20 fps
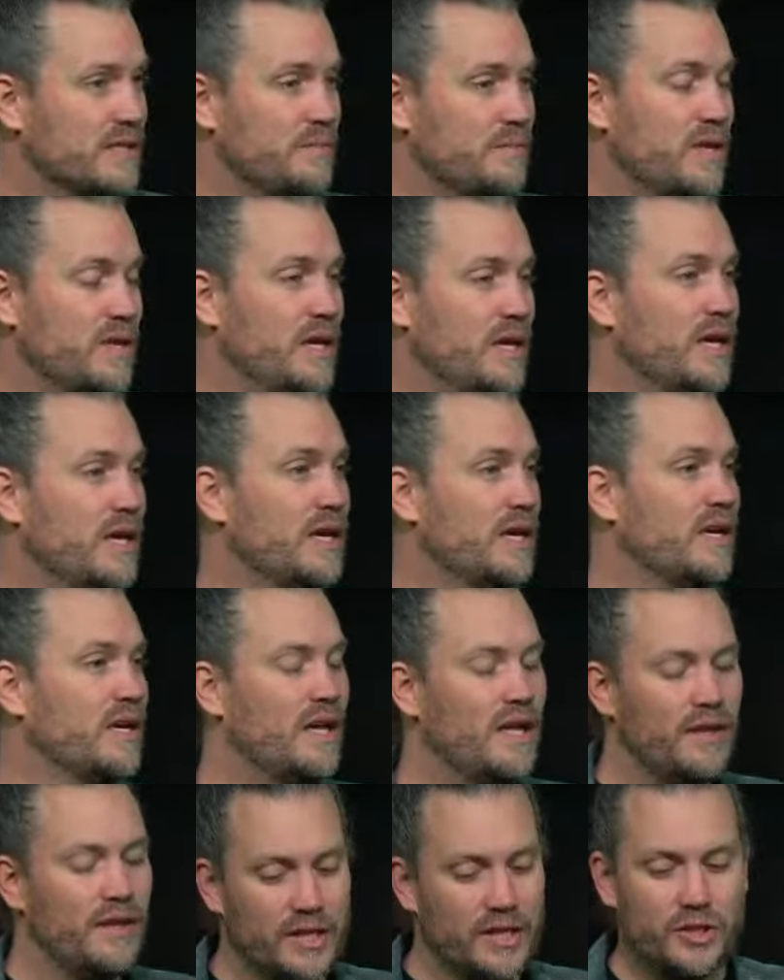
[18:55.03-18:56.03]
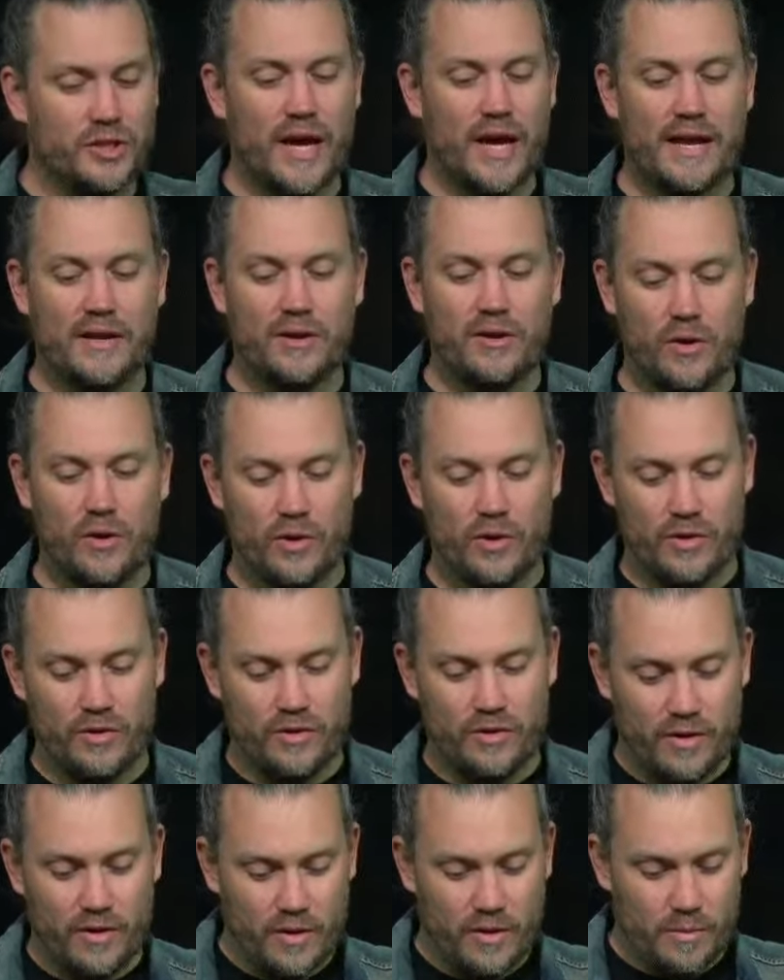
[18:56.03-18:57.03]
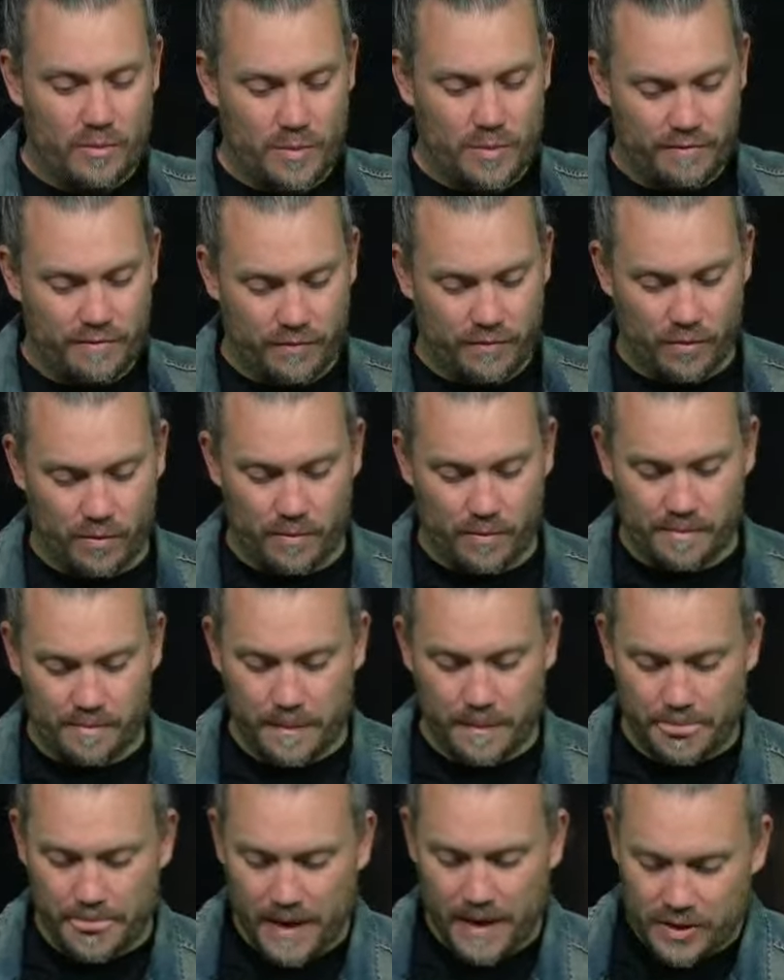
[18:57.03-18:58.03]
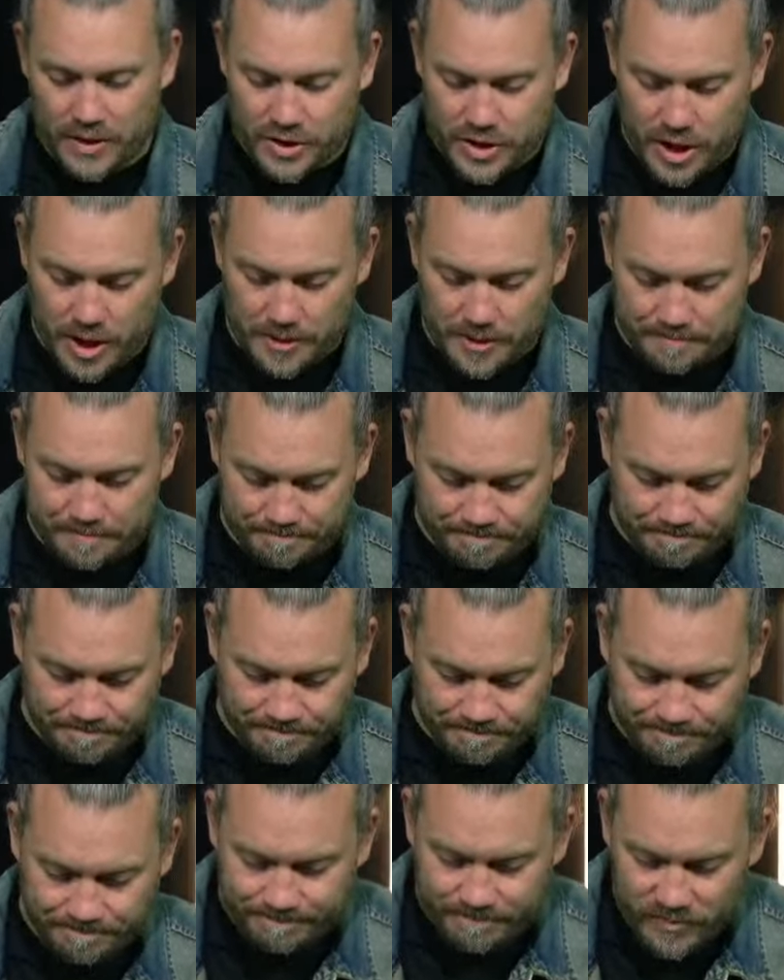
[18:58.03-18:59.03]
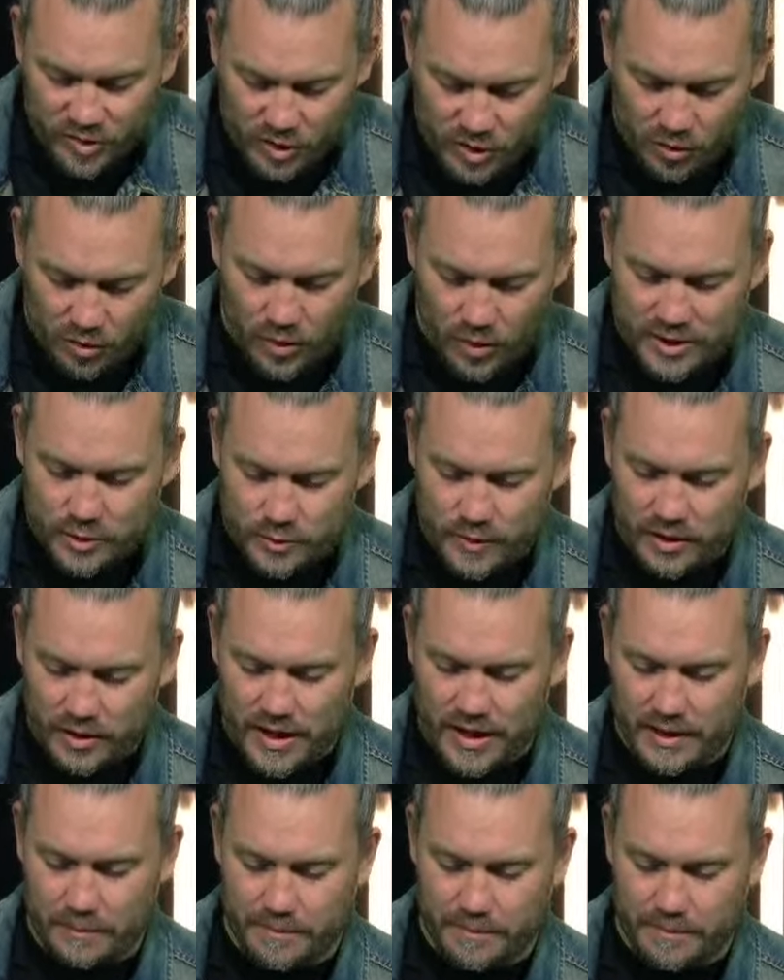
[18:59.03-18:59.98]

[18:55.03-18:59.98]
something here that you hadn't heard before. So once we look